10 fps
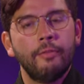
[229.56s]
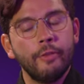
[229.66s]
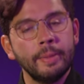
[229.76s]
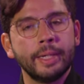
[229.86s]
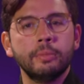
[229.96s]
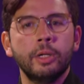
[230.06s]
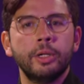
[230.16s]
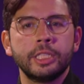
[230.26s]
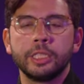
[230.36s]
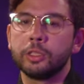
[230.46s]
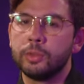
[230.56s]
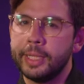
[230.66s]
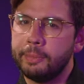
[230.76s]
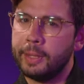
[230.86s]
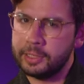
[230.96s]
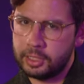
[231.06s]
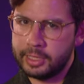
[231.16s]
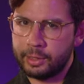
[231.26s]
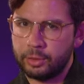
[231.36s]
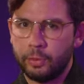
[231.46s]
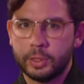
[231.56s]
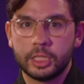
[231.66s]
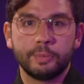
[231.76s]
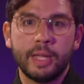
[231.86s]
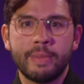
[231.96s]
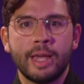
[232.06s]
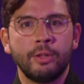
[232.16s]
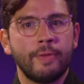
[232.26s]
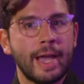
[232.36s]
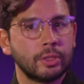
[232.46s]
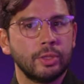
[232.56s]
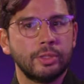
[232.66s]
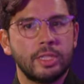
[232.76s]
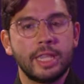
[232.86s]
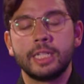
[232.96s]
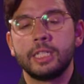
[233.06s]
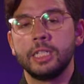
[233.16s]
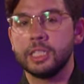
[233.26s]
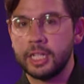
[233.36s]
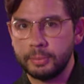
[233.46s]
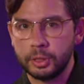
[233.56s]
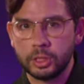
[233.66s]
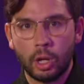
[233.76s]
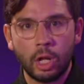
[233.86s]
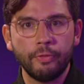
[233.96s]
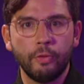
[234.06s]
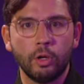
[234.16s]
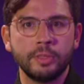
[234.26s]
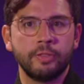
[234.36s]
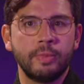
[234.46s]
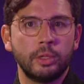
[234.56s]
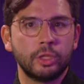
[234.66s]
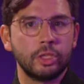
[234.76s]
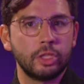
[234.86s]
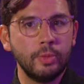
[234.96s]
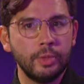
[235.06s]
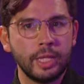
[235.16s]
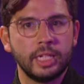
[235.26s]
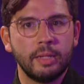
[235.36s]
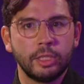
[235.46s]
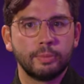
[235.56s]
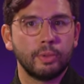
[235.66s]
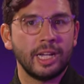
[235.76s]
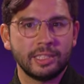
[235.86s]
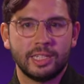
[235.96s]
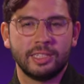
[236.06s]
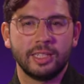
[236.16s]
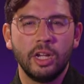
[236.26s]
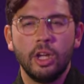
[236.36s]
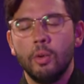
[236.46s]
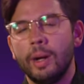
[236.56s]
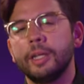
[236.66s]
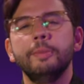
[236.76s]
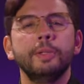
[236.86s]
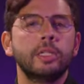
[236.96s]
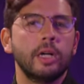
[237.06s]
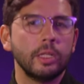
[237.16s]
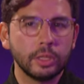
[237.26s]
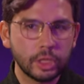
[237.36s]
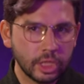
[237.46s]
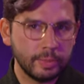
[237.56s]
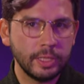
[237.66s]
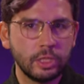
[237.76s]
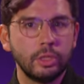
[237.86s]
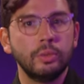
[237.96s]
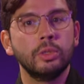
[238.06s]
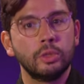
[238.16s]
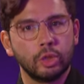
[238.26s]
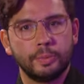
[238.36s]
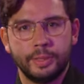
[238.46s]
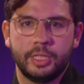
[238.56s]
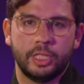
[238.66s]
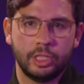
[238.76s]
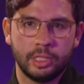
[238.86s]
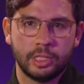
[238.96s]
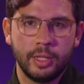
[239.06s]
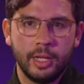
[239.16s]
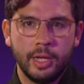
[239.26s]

Filmmaker mode is an agreed upon standard for display manufacturers that disables all forms of motion smoothing and image processing, while keeping color adjustments to neutral positions.